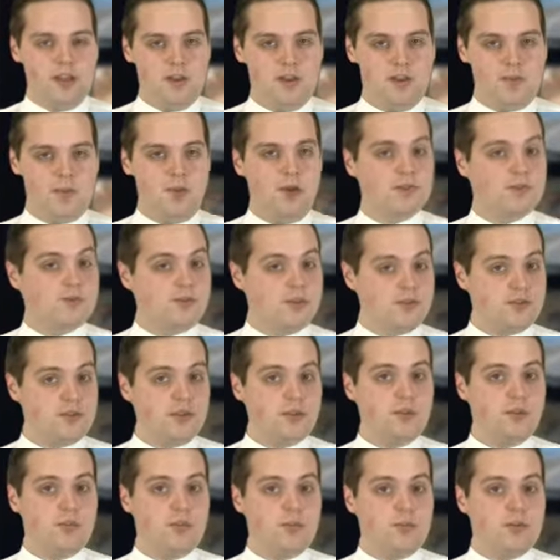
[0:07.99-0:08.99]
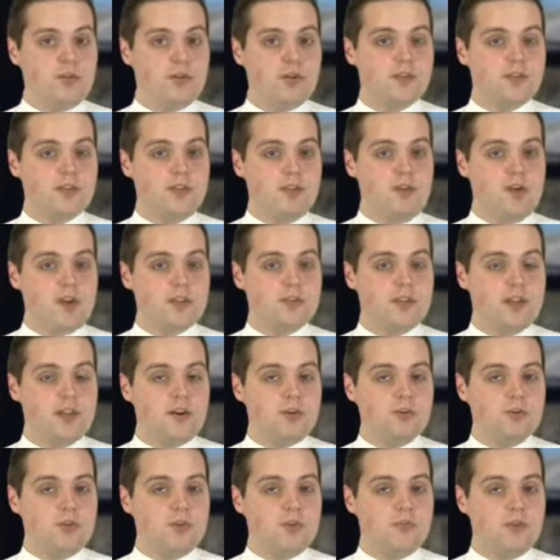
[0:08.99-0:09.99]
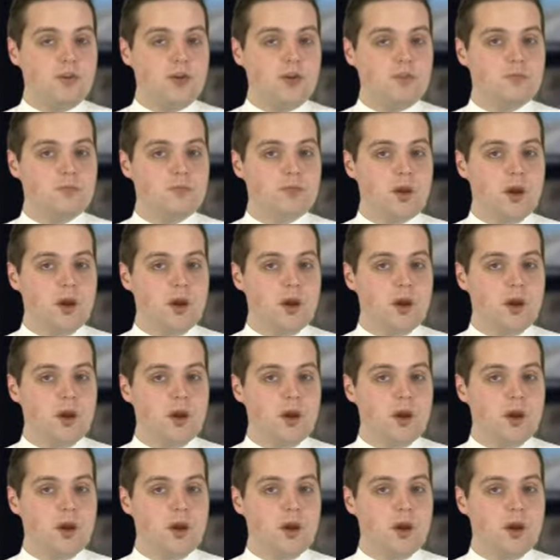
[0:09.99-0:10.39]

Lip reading: The Wall Street Journal reports U.S. energy firms